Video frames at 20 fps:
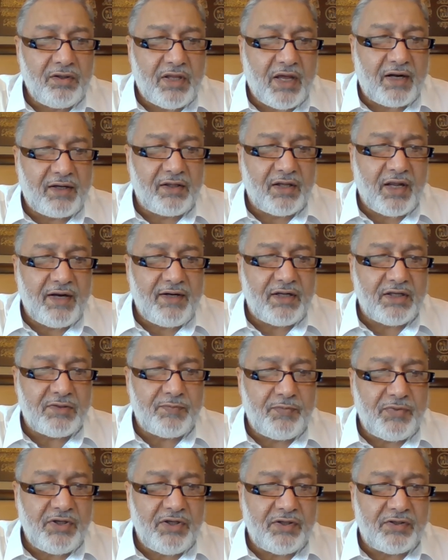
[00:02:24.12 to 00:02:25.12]
That night is
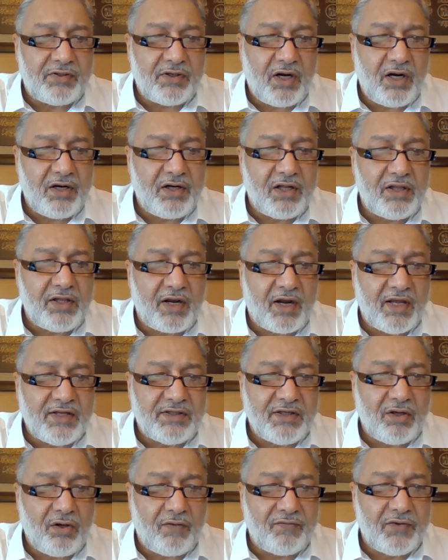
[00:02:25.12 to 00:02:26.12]
peace until the
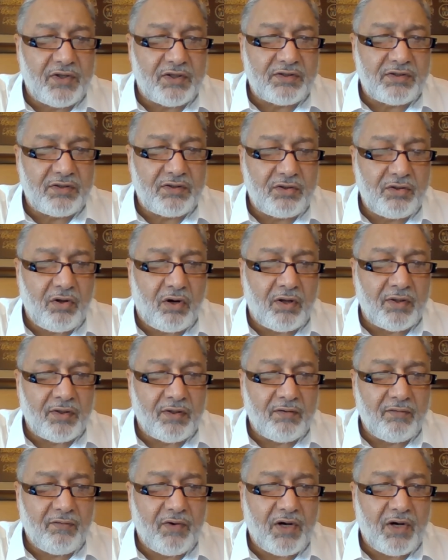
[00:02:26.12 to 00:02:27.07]
rising of the dawn.